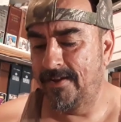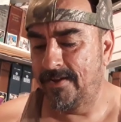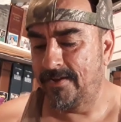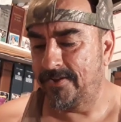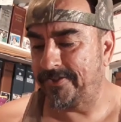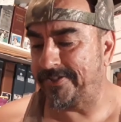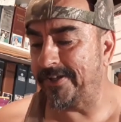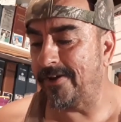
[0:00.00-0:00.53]

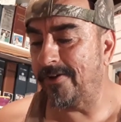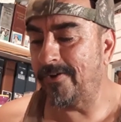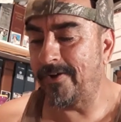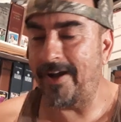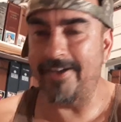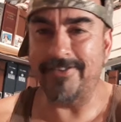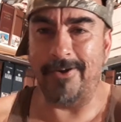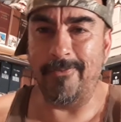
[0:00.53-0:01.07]
So
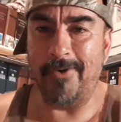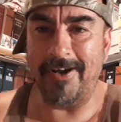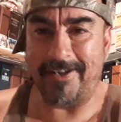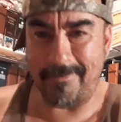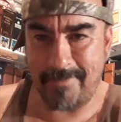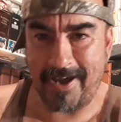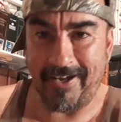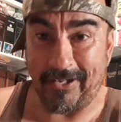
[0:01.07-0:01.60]
as I'm
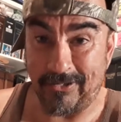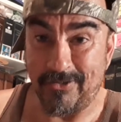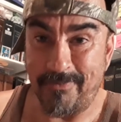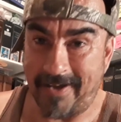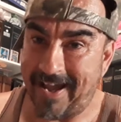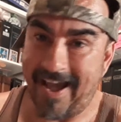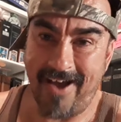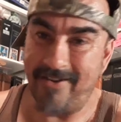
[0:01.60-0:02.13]
walking back into
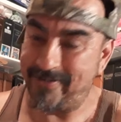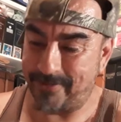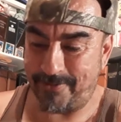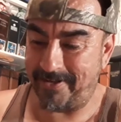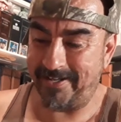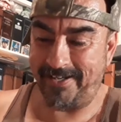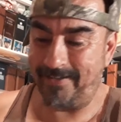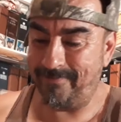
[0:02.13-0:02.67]
my house,
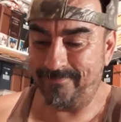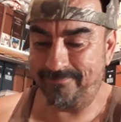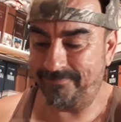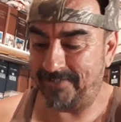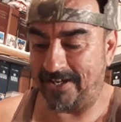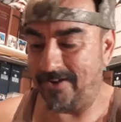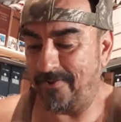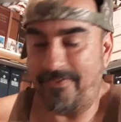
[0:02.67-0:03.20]
already,
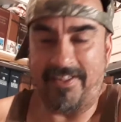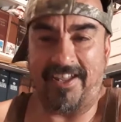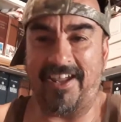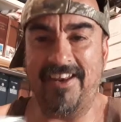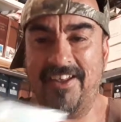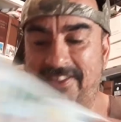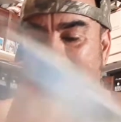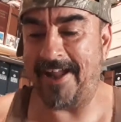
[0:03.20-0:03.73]
thinking
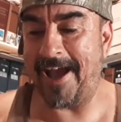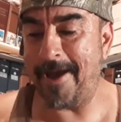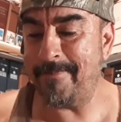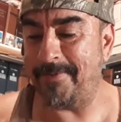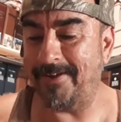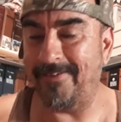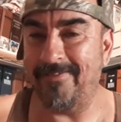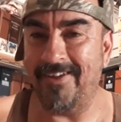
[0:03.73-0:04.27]
nothing
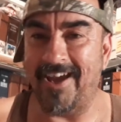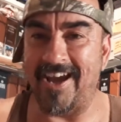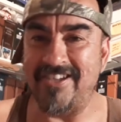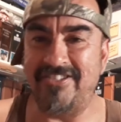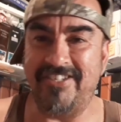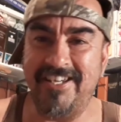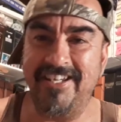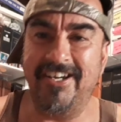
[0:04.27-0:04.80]
happened, I
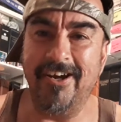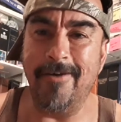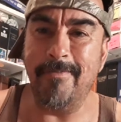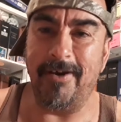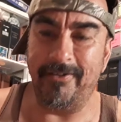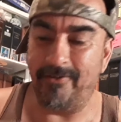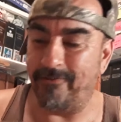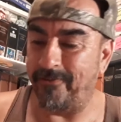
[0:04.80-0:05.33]
see gum
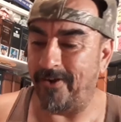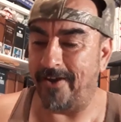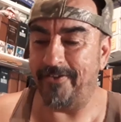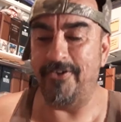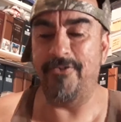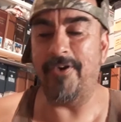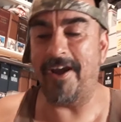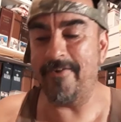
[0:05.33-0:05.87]
on the
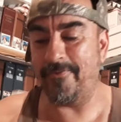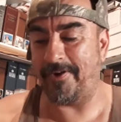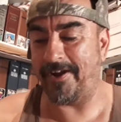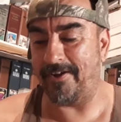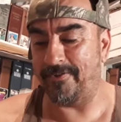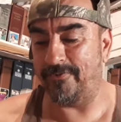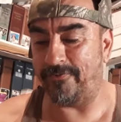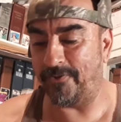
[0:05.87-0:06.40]
driveway,
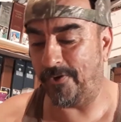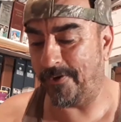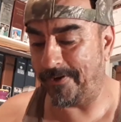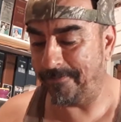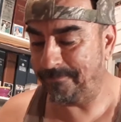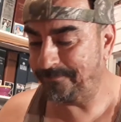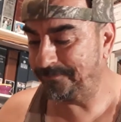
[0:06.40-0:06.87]
on the floor.